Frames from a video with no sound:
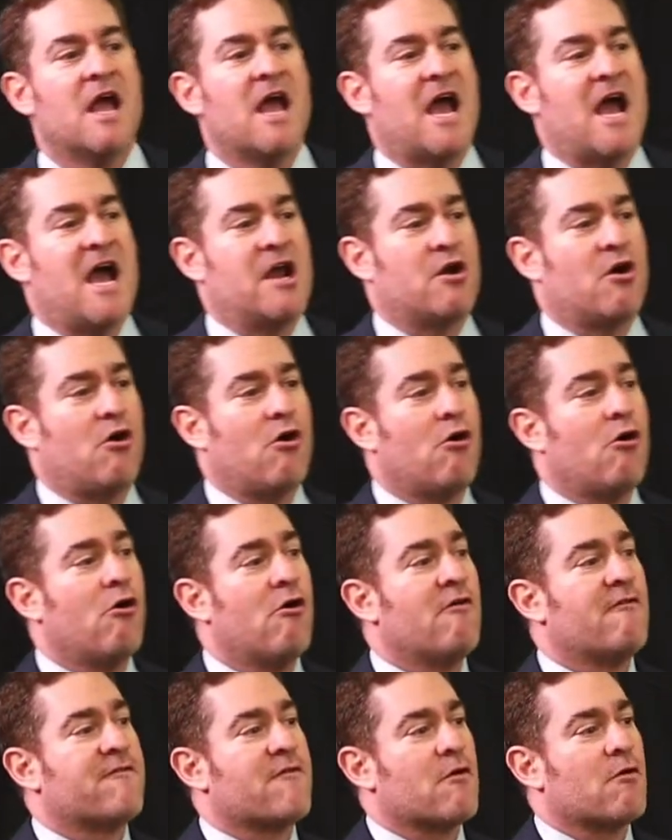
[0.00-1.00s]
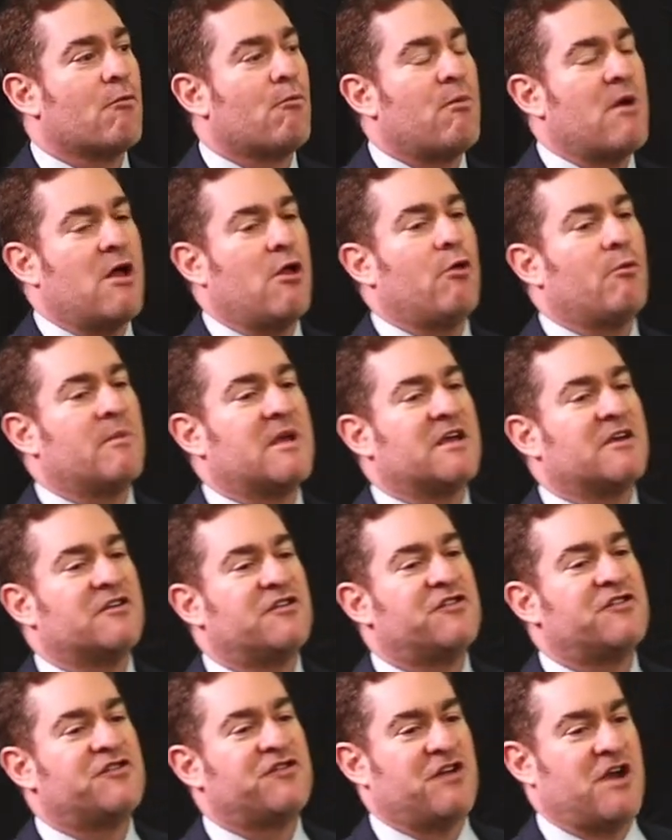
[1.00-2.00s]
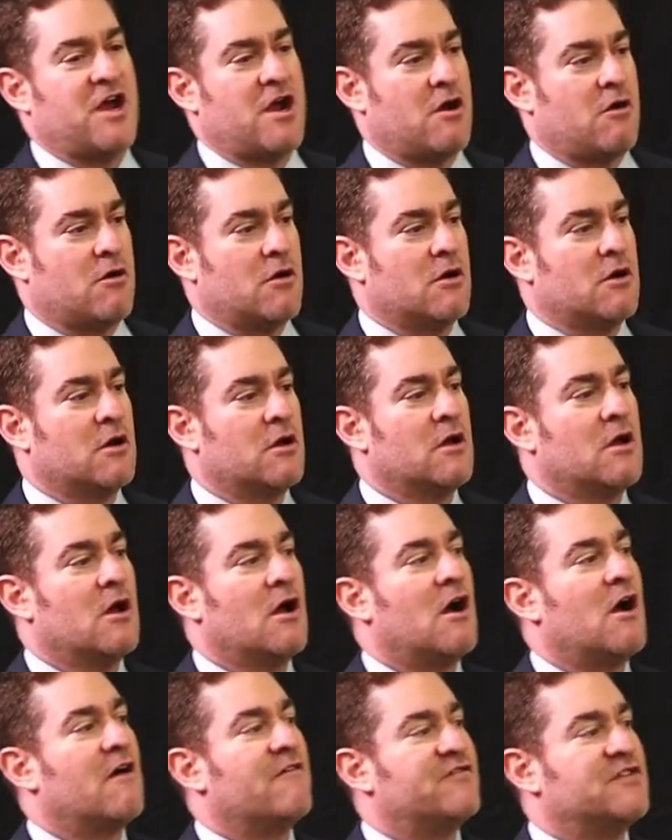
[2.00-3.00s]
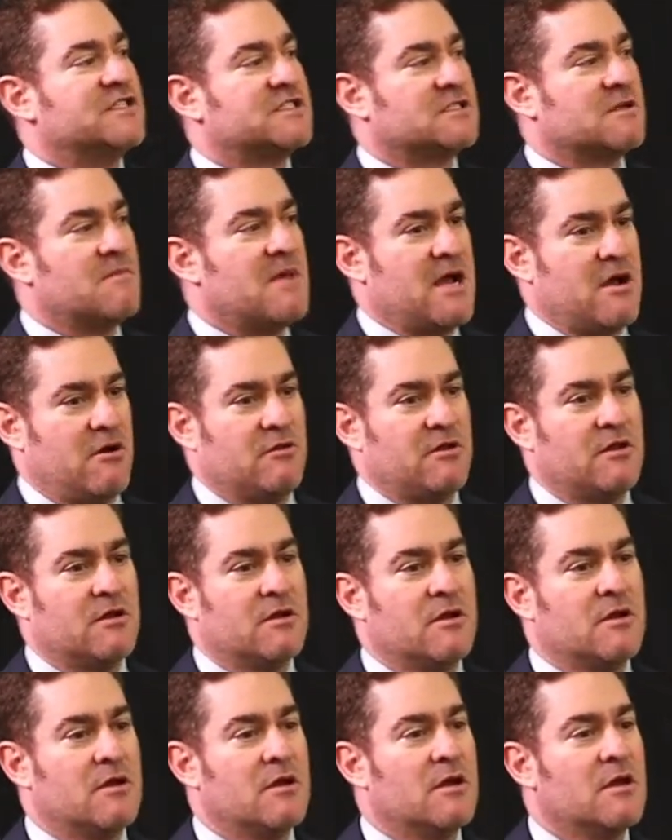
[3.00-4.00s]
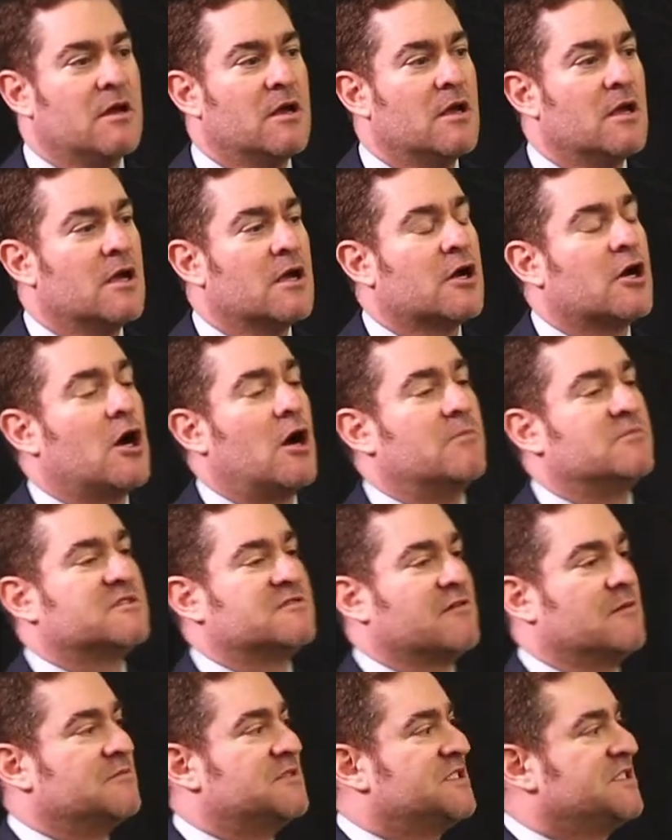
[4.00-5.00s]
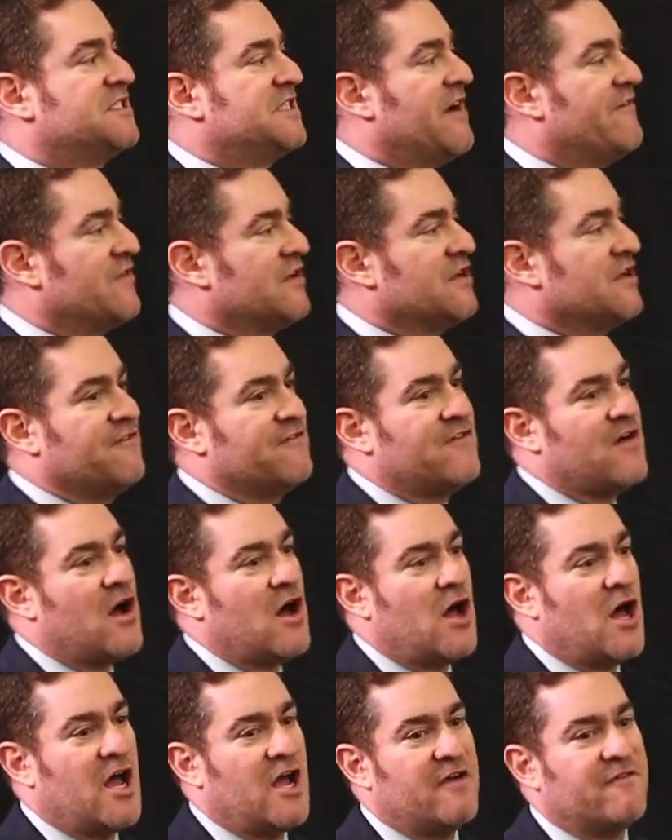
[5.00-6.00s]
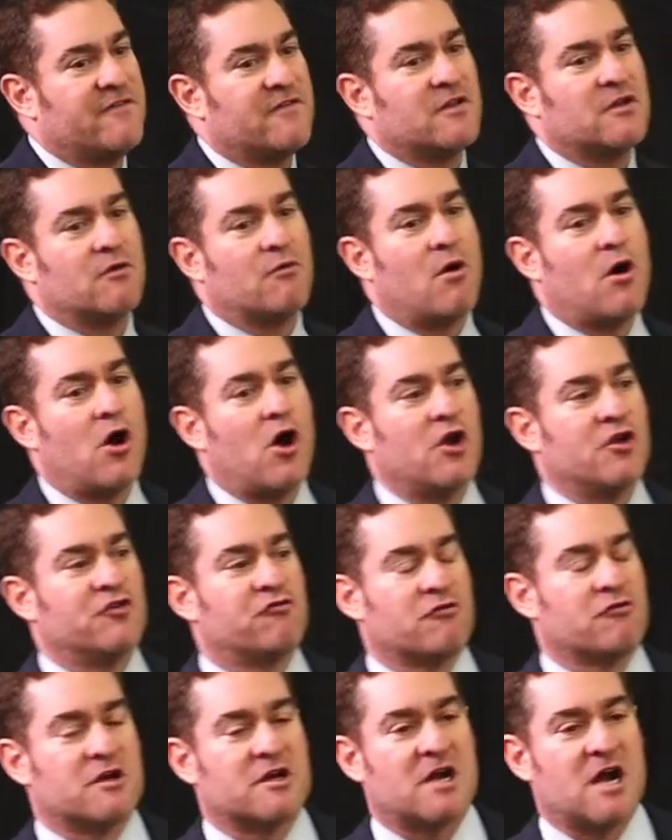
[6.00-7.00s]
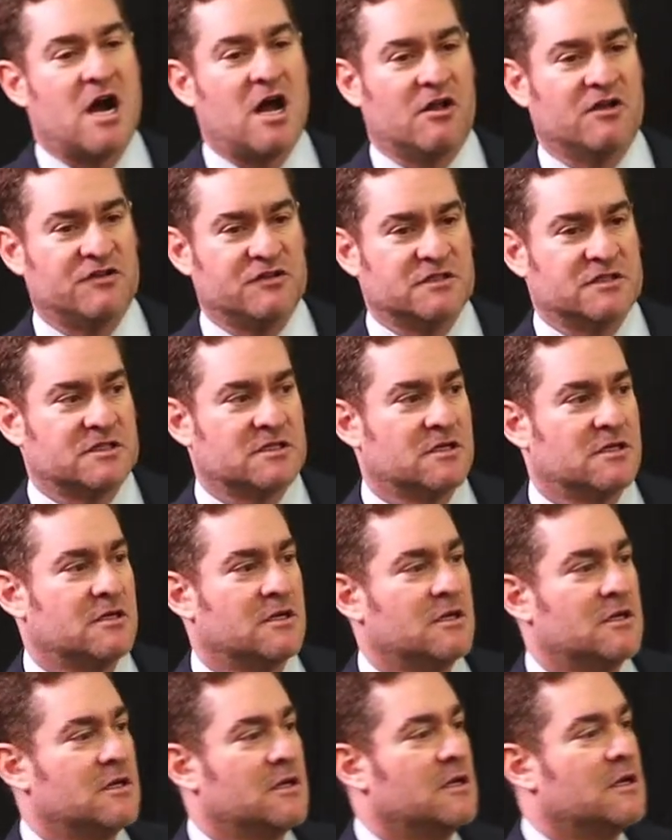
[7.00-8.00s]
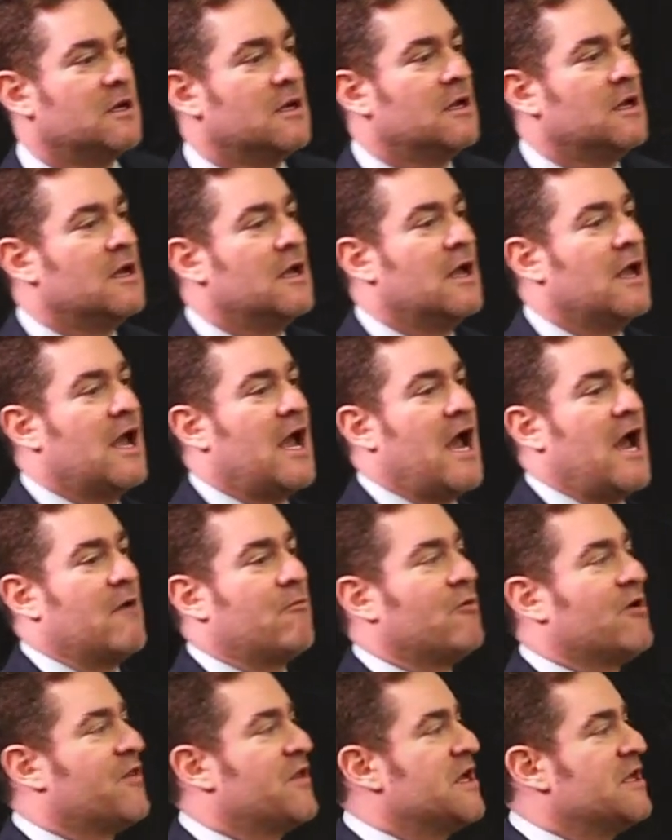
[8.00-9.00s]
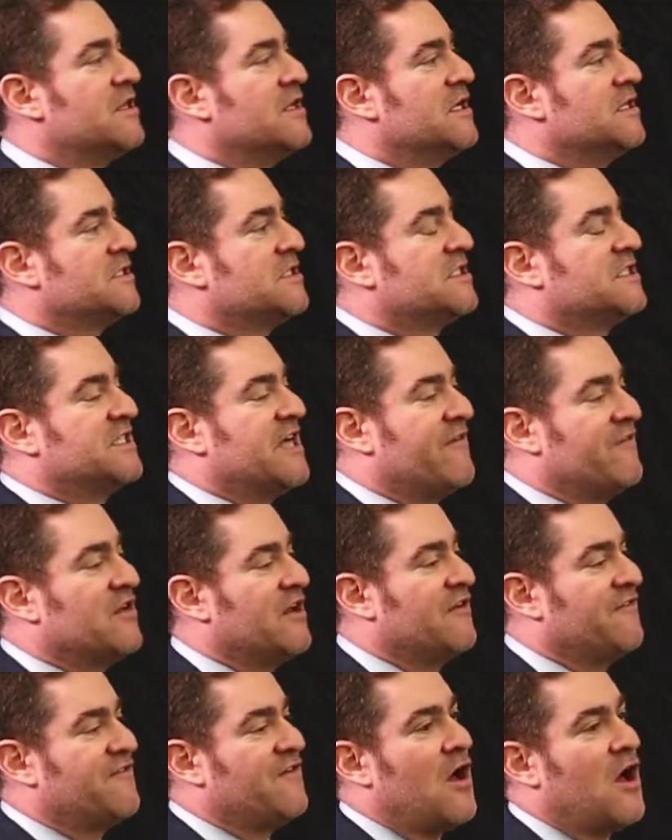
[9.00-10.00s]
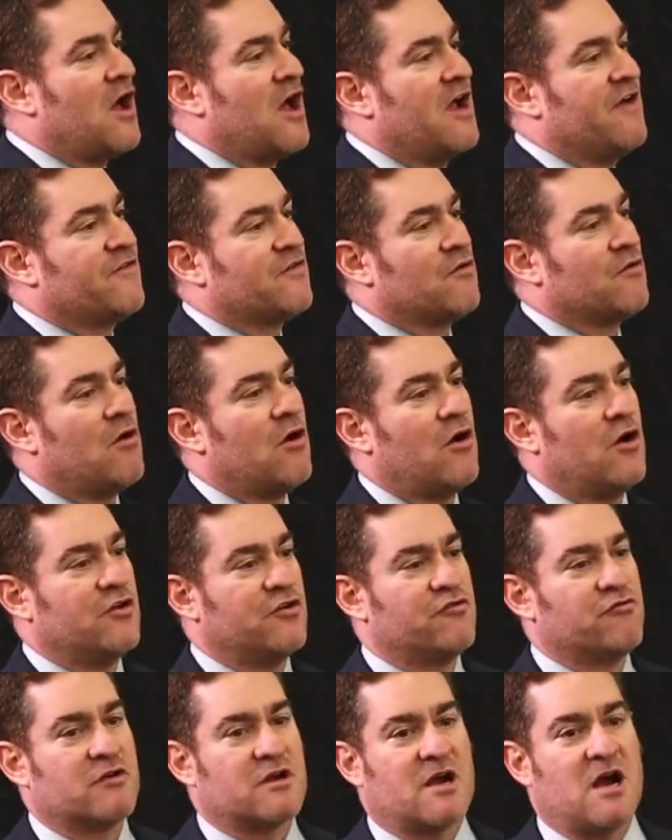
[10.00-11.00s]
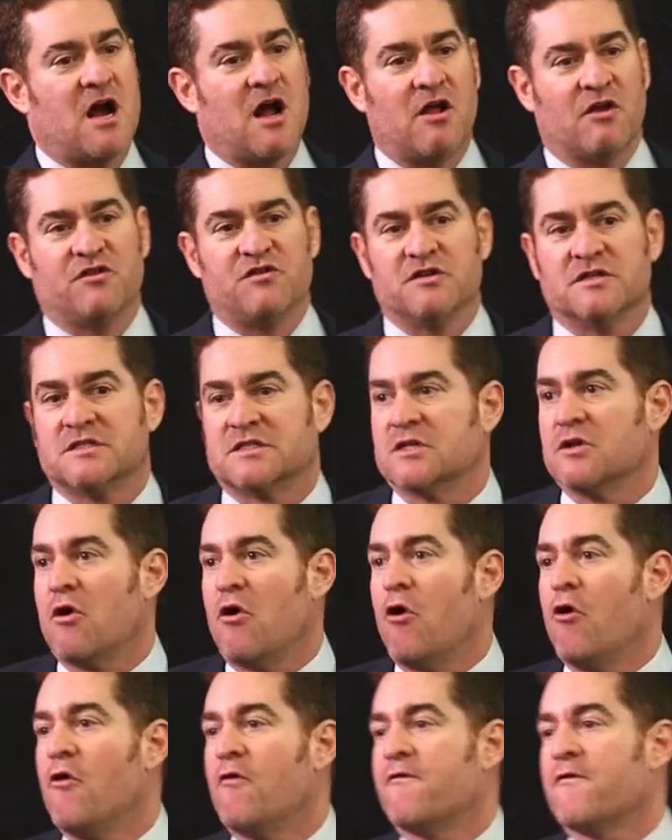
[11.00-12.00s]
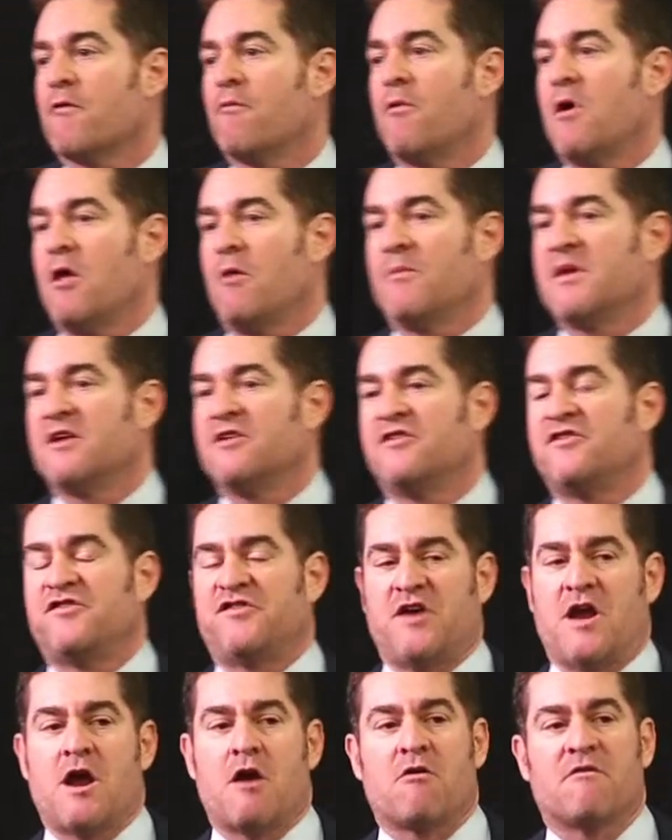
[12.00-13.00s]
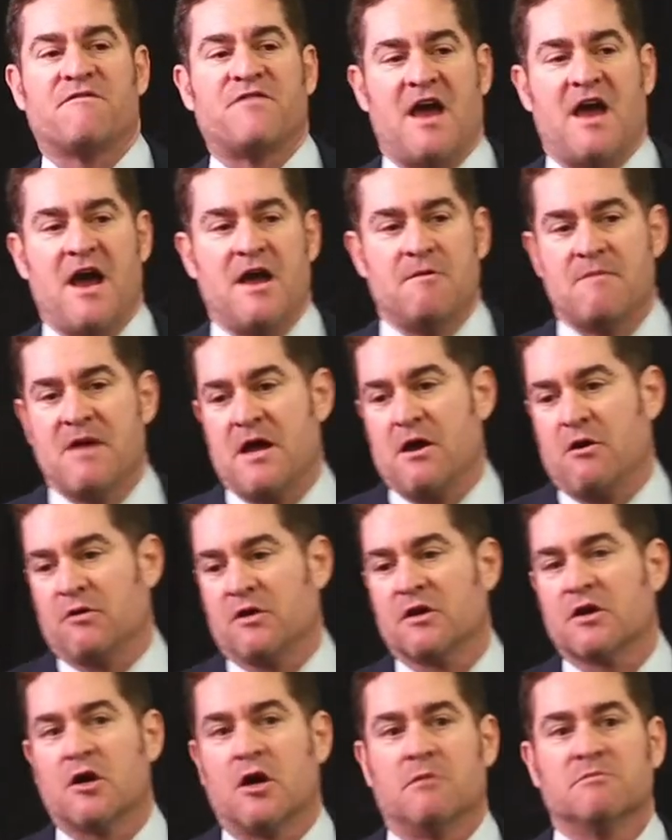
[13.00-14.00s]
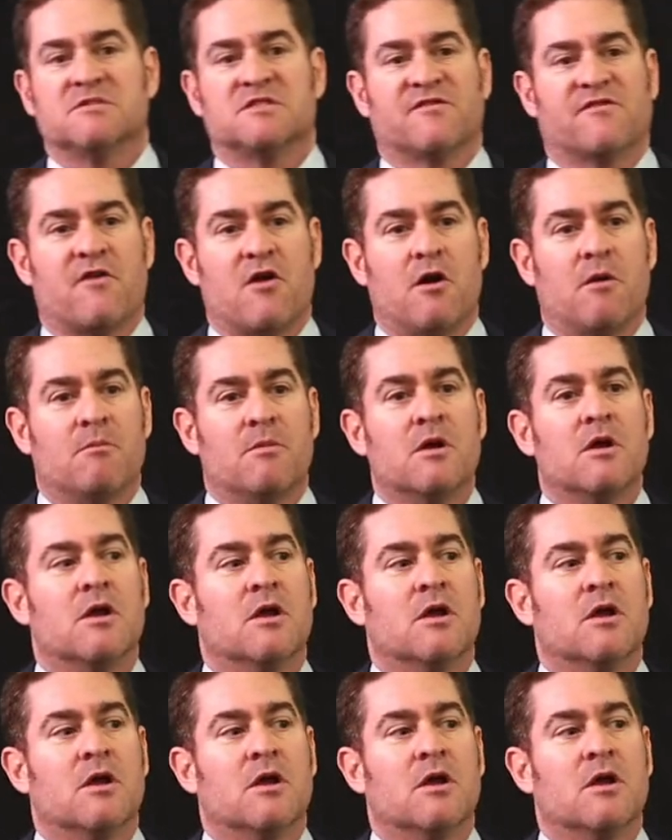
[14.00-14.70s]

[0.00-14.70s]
an overwhelming share of this amount comes from 75 to 100 colleges. And within these 75 to 100 colleges, an overwhelming share of that amount comes from,